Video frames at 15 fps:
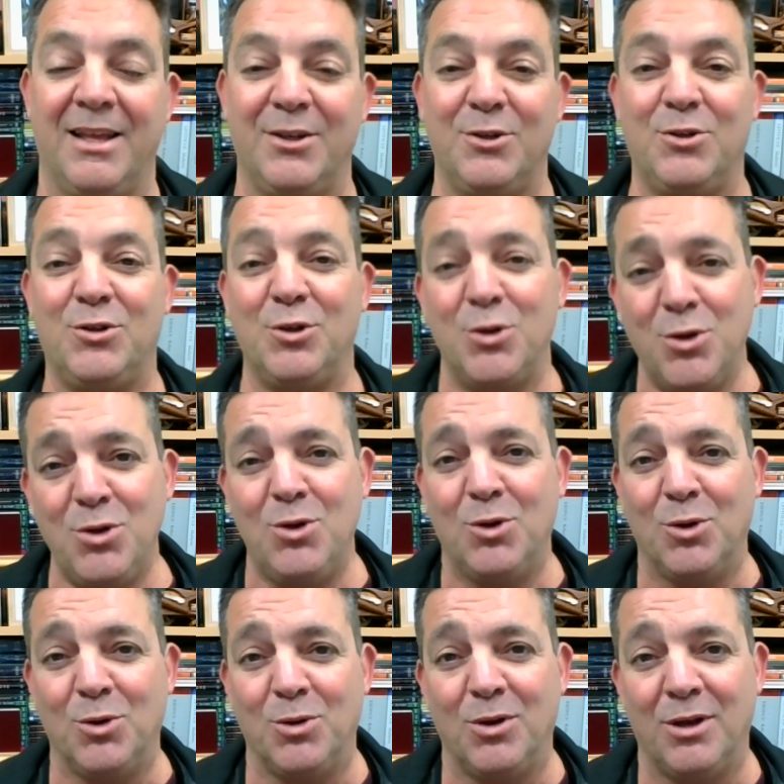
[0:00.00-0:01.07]
Do
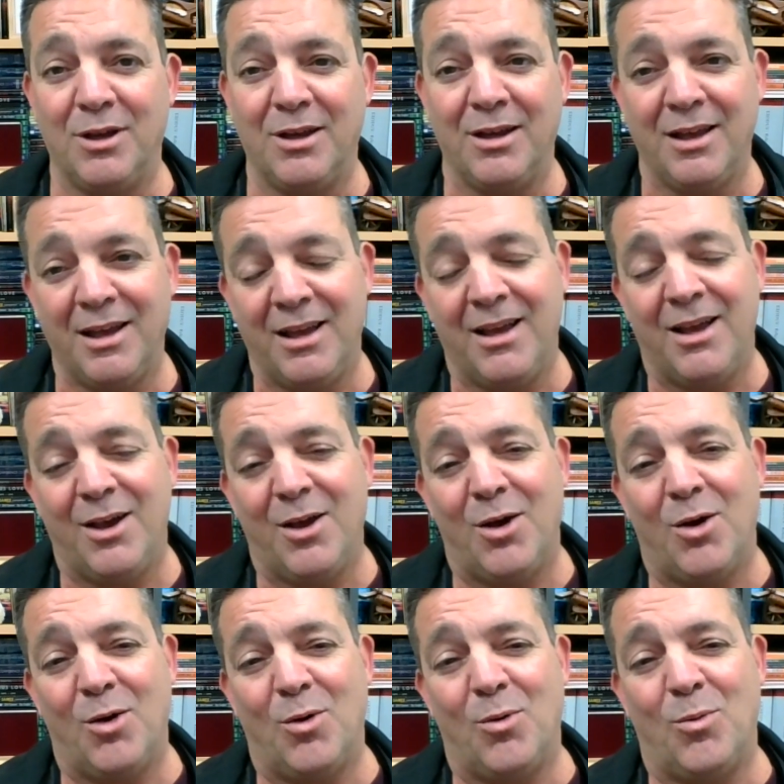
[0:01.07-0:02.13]
you
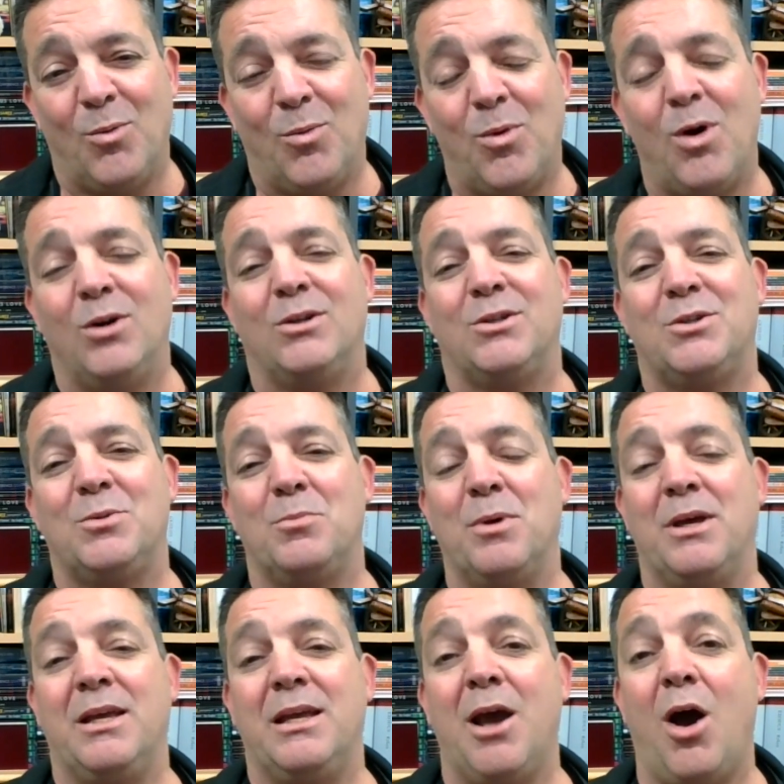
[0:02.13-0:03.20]
want to
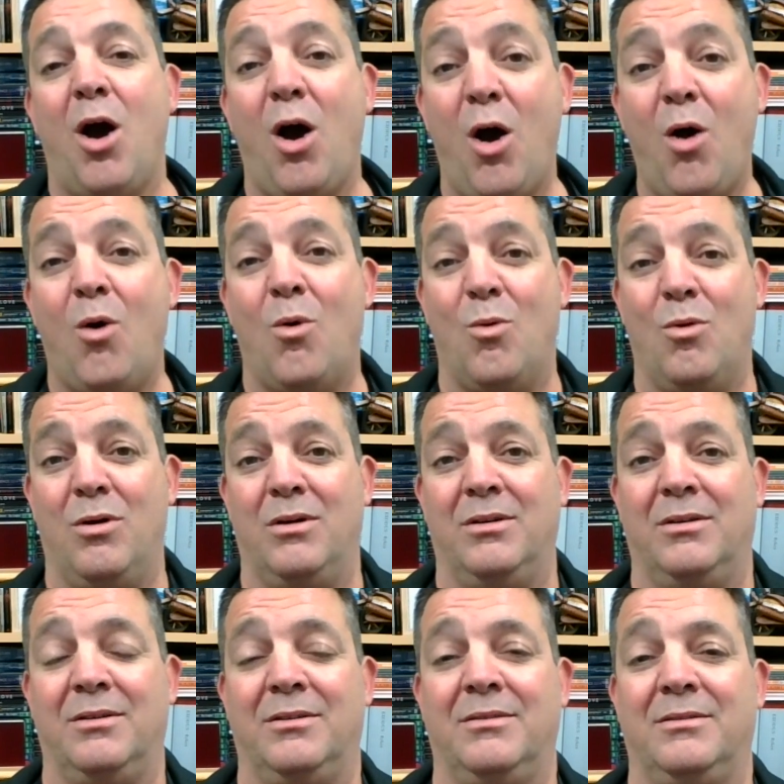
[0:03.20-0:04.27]
be whole?
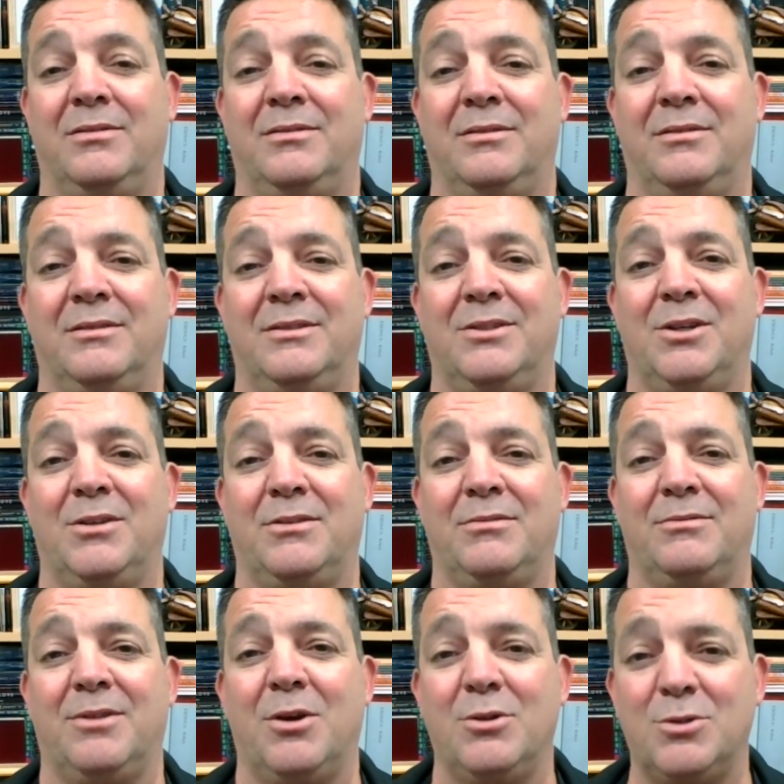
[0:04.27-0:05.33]
So
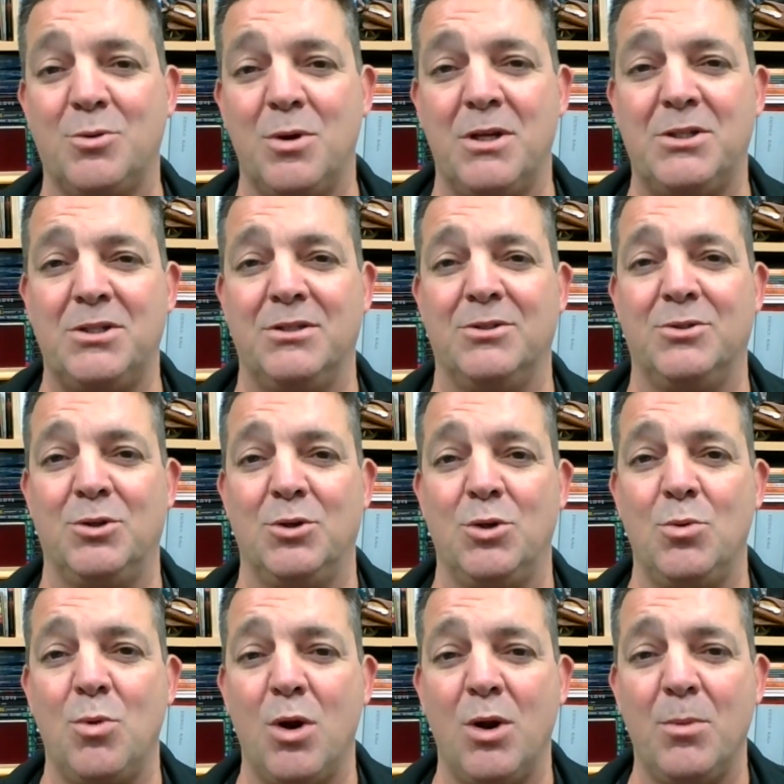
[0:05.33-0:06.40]
those questions, do you
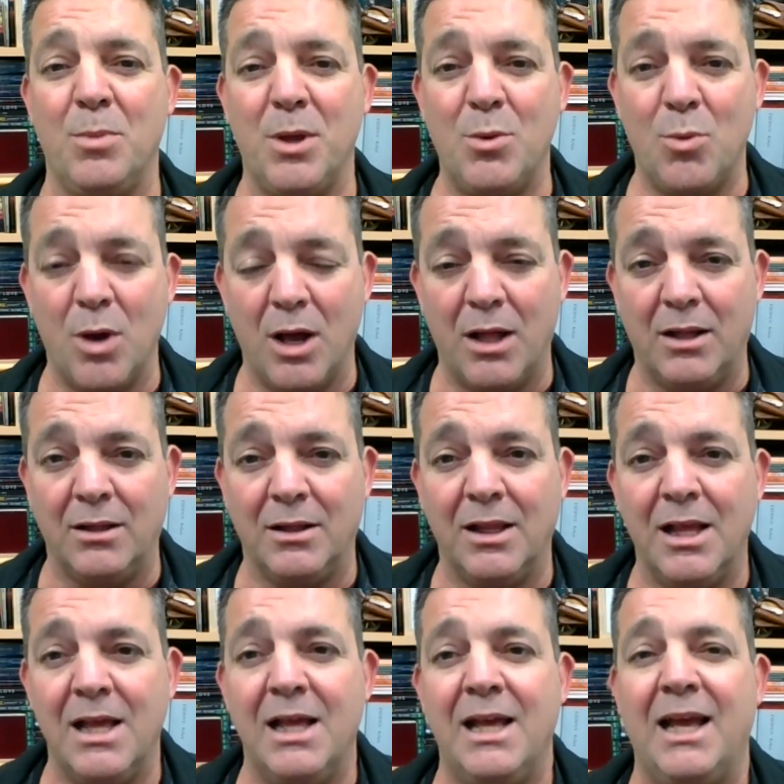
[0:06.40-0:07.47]
want to be well
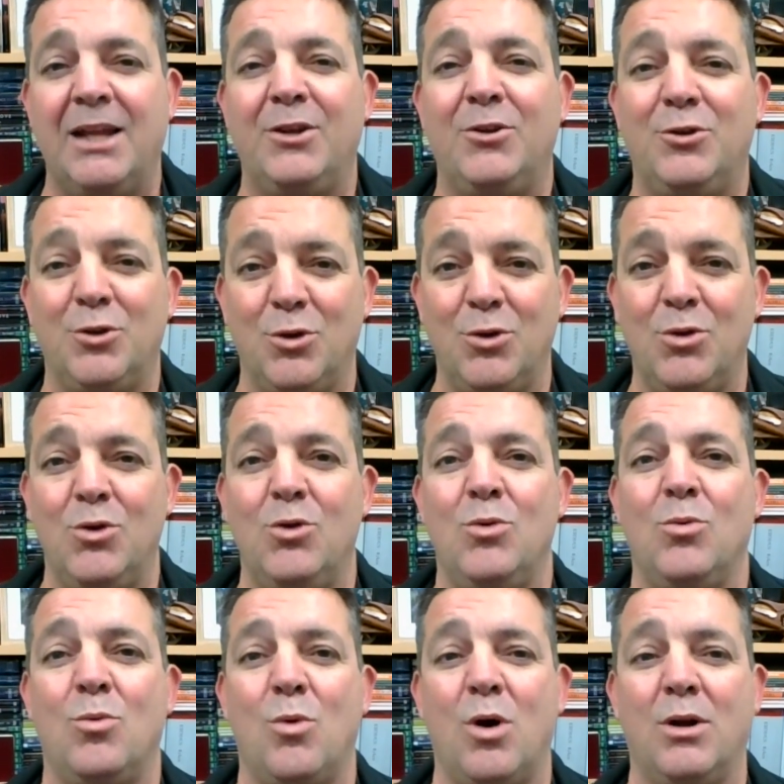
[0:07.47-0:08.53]
and do
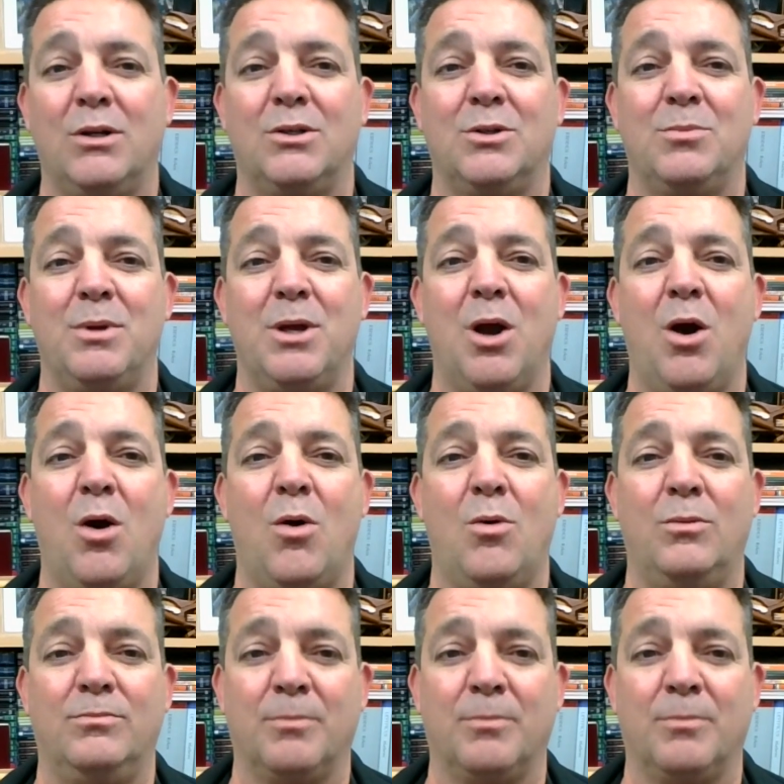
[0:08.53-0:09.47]
you want to be whole?